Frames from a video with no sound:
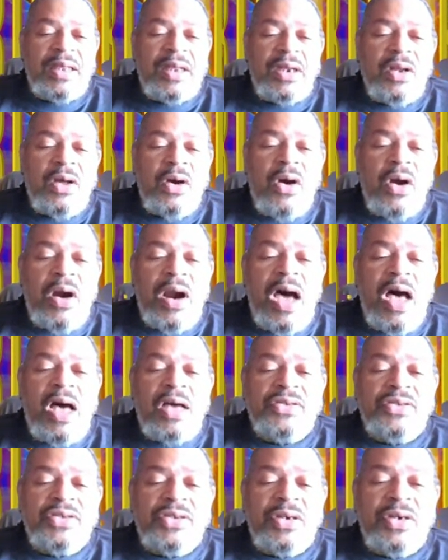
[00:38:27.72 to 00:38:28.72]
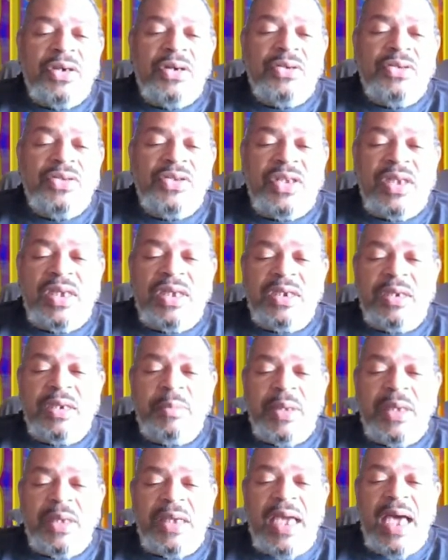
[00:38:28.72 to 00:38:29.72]
The Lord also said to
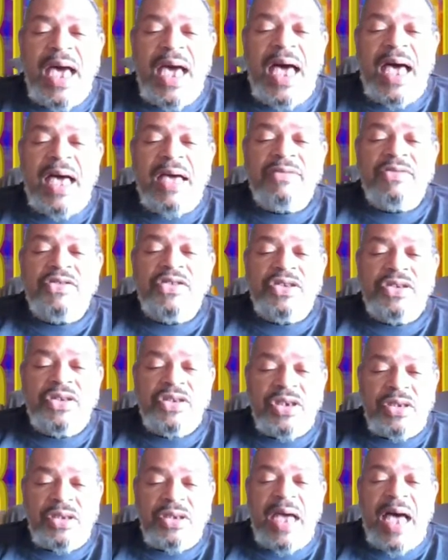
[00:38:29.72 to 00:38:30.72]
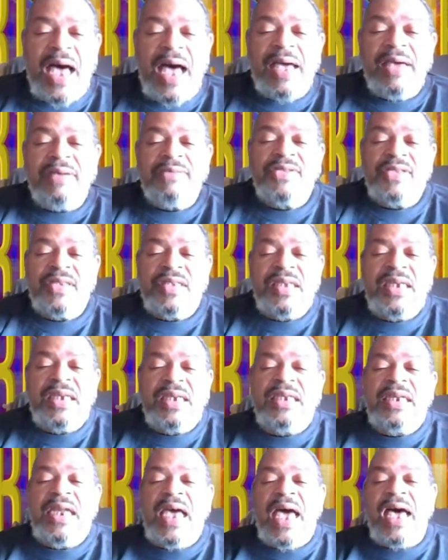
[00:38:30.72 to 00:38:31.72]
me, I have, I have
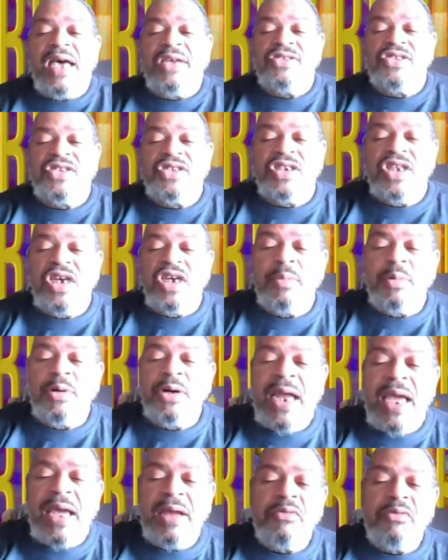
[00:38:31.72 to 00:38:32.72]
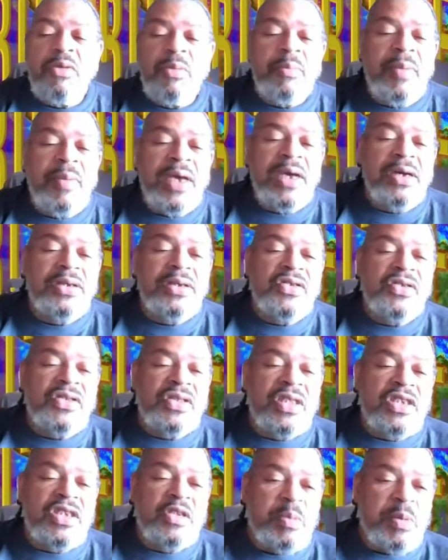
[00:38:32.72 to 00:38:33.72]
seen how stubborn and rebellious
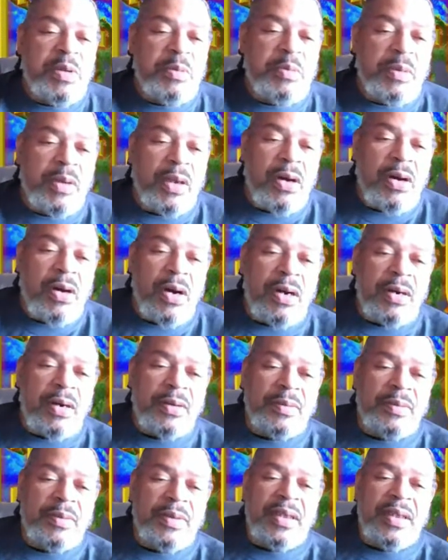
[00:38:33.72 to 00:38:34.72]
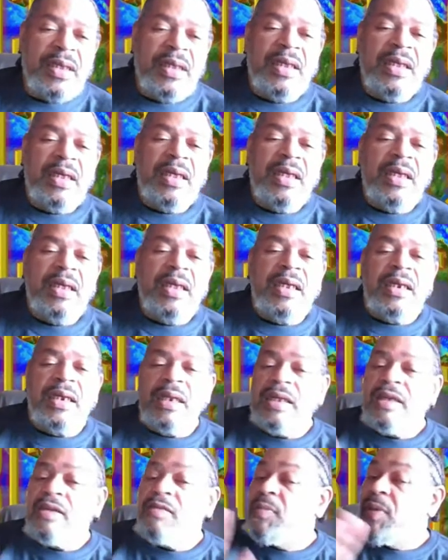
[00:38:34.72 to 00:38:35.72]
these people are.
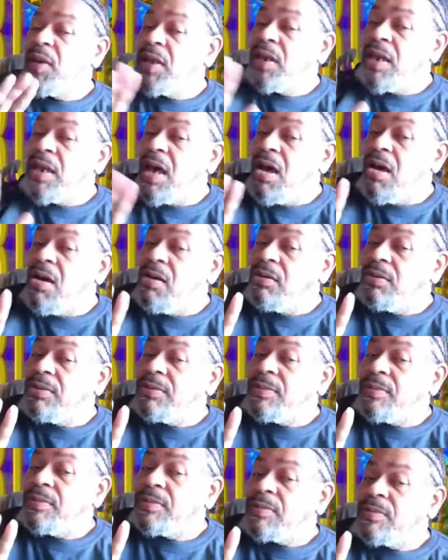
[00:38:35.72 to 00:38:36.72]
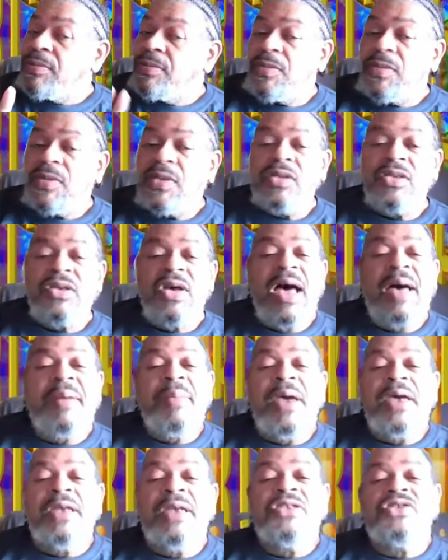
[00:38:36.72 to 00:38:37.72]
Leave me alone, so I
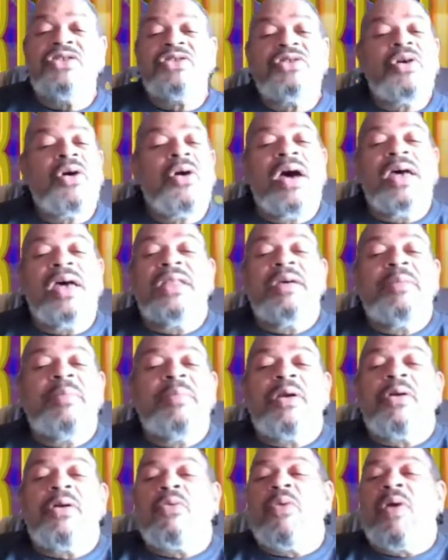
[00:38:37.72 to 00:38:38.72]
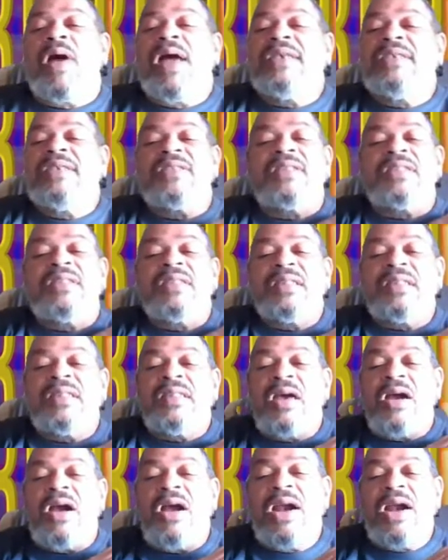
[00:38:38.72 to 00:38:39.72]
may destroy them and erase
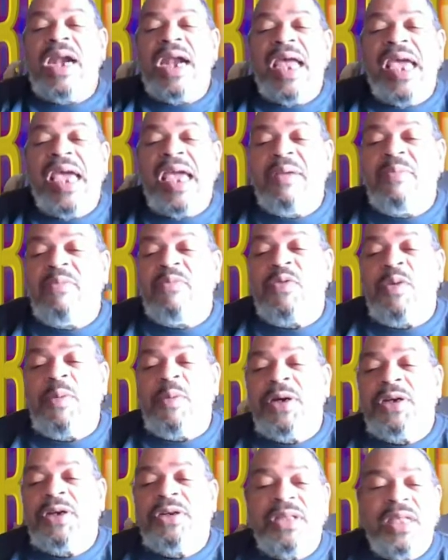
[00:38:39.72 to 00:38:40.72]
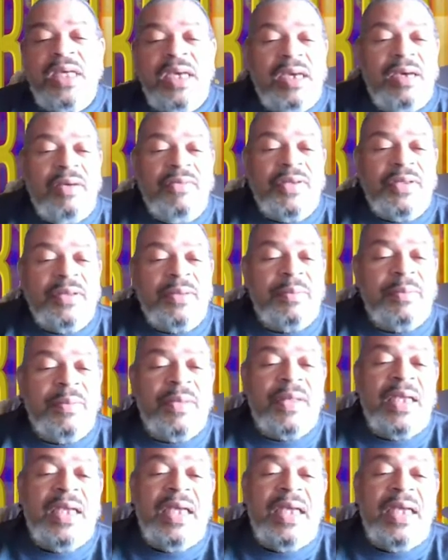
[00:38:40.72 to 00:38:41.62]
their name from under the heaven.